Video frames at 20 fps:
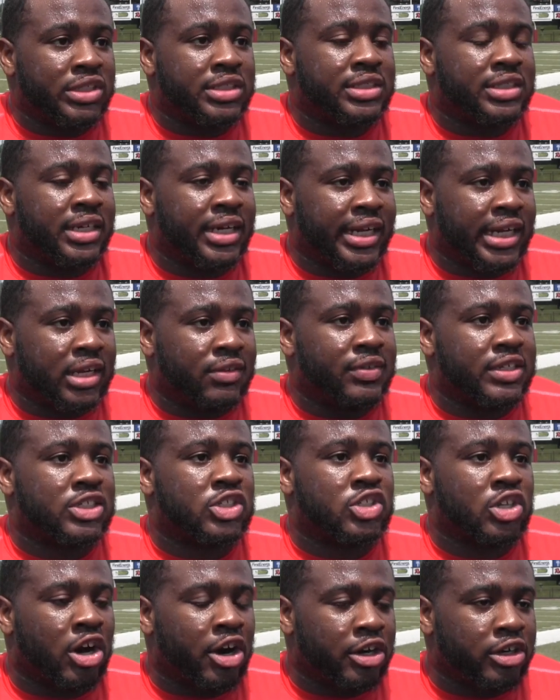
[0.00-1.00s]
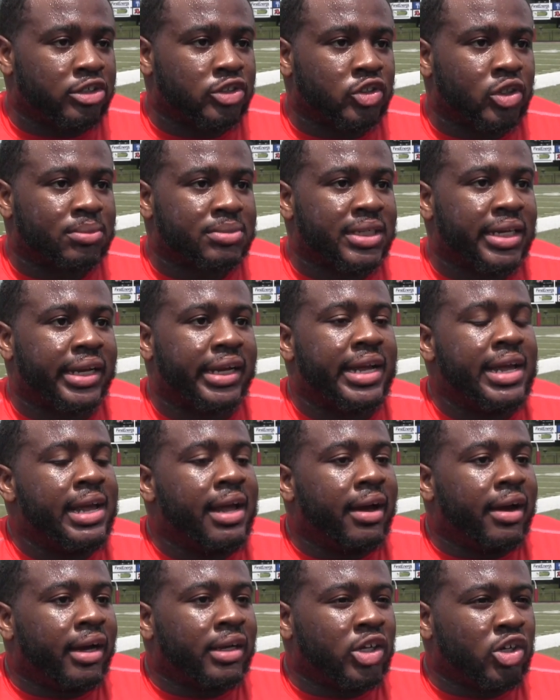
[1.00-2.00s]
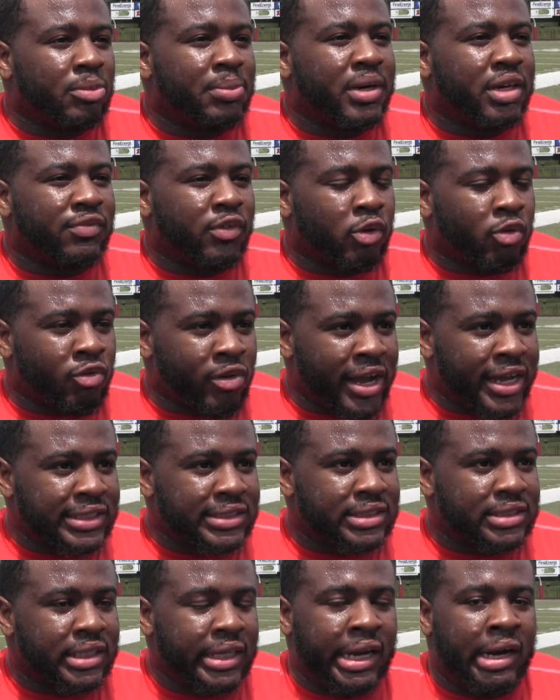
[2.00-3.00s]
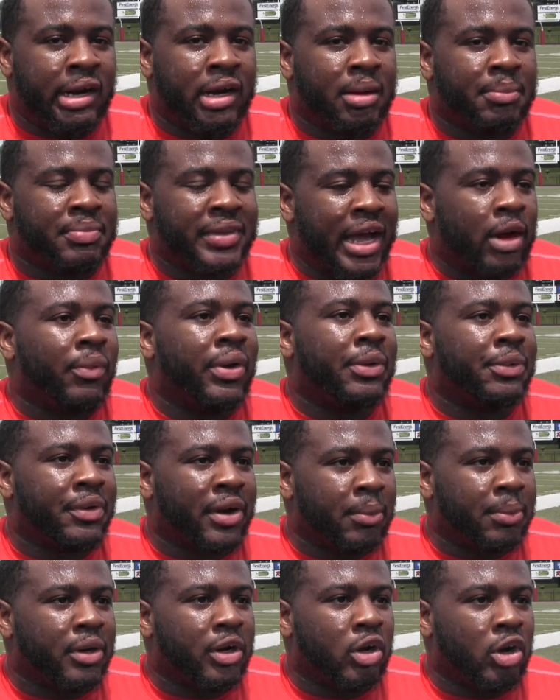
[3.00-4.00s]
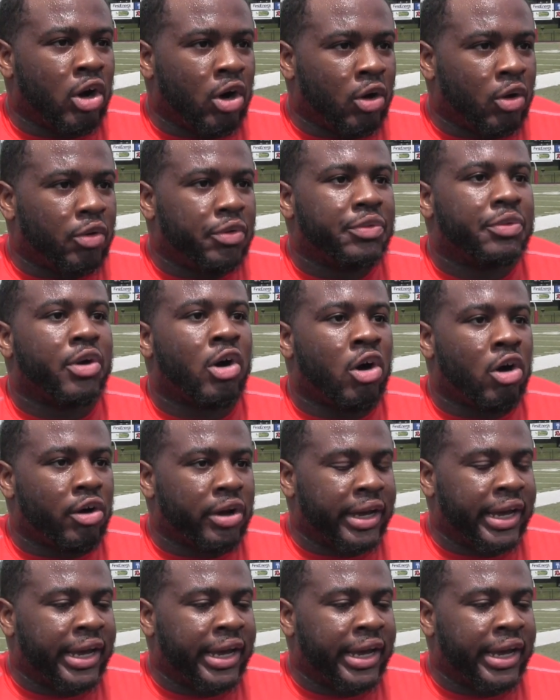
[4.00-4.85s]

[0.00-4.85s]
which is going to give us starters, you know what I'm saying, a little bit of a rest. That way we're able to go all